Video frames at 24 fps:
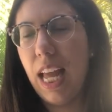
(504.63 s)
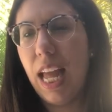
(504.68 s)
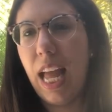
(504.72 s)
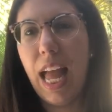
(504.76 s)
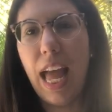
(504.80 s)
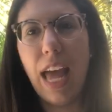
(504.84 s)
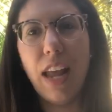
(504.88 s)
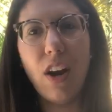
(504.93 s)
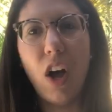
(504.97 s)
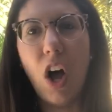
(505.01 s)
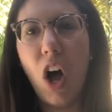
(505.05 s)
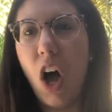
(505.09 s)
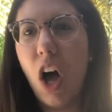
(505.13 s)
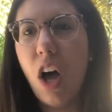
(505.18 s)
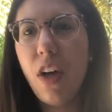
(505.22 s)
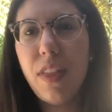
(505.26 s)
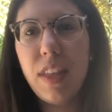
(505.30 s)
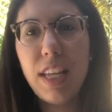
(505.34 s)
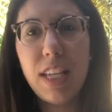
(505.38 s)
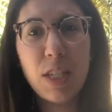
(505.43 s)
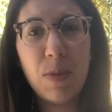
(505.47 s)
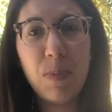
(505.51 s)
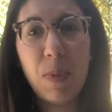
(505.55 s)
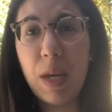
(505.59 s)
And all
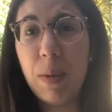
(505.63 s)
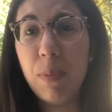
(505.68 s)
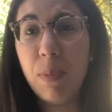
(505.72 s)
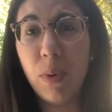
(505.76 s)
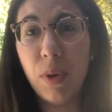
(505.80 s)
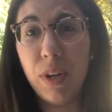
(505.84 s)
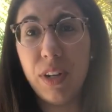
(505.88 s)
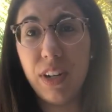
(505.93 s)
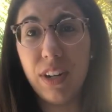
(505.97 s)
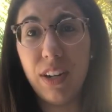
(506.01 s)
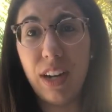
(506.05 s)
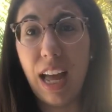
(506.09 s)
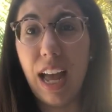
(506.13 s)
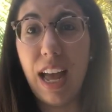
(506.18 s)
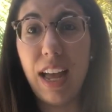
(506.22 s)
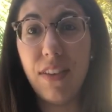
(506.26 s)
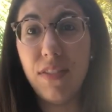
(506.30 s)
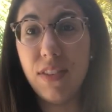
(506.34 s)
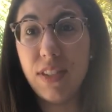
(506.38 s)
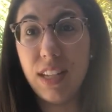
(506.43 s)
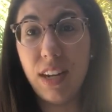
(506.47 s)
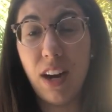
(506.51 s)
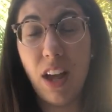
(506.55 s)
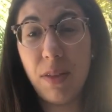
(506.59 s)
these people in your
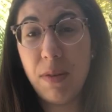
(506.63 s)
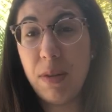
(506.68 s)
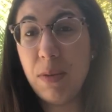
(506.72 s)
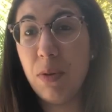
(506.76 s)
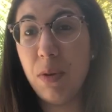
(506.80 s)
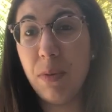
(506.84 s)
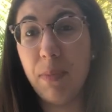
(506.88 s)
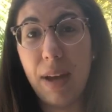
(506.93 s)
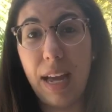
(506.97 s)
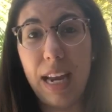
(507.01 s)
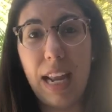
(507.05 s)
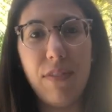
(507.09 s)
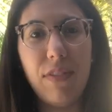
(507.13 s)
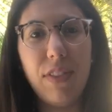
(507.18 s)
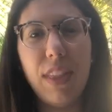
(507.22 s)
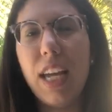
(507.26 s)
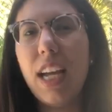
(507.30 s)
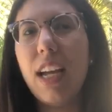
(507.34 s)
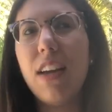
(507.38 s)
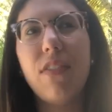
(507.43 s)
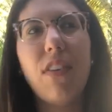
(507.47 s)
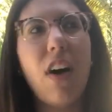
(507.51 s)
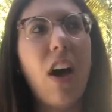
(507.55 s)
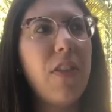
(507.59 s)
lives, and all these people in my life,
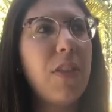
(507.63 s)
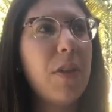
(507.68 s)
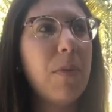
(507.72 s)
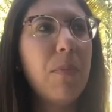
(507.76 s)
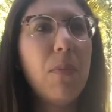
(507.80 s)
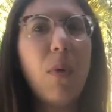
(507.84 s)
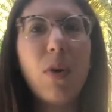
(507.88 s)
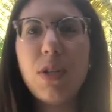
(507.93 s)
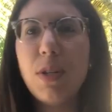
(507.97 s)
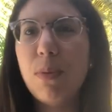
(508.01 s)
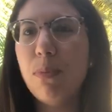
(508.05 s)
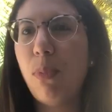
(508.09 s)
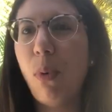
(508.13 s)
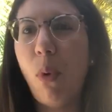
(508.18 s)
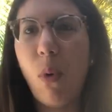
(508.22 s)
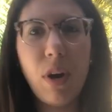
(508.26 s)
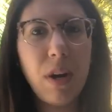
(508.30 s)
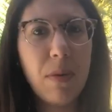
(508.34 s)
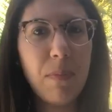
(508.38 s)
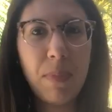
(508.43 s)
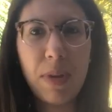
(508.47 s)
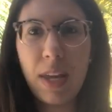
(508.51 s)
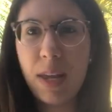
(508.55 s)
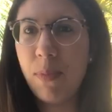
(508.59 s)
think of all the most
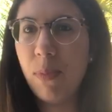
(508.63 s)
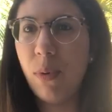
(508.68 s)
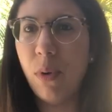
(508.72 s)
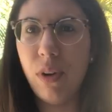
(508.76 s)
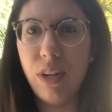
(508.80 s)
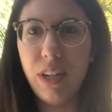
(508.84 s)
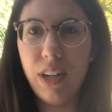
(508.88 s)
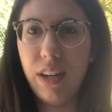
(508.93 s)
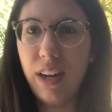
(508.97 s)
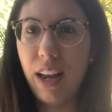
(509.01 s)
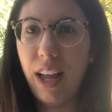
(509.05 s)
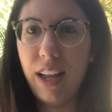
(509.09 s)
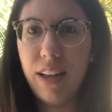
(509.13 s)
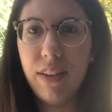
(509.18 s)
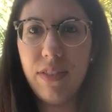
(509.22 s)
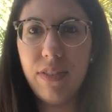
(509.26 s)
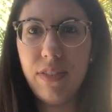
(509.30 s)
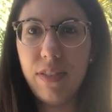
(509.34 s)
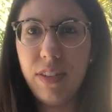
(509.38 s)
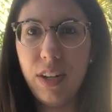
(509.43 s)
important people in your life,